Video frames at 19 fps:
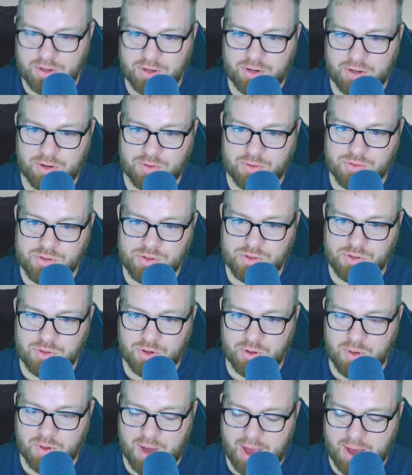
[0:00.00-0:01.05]
you know,
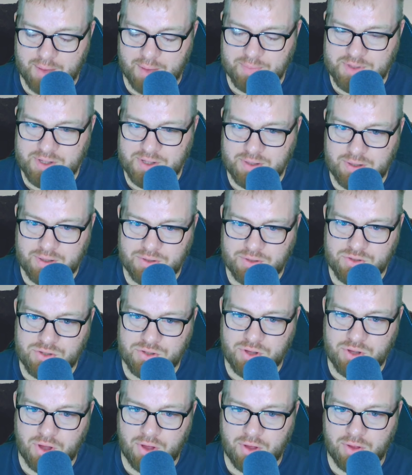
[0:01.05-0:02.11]
sudo apt
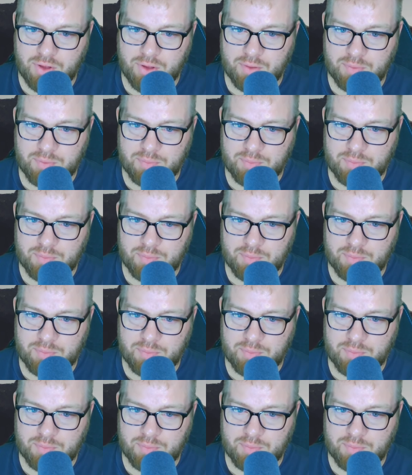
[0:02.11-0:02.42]
install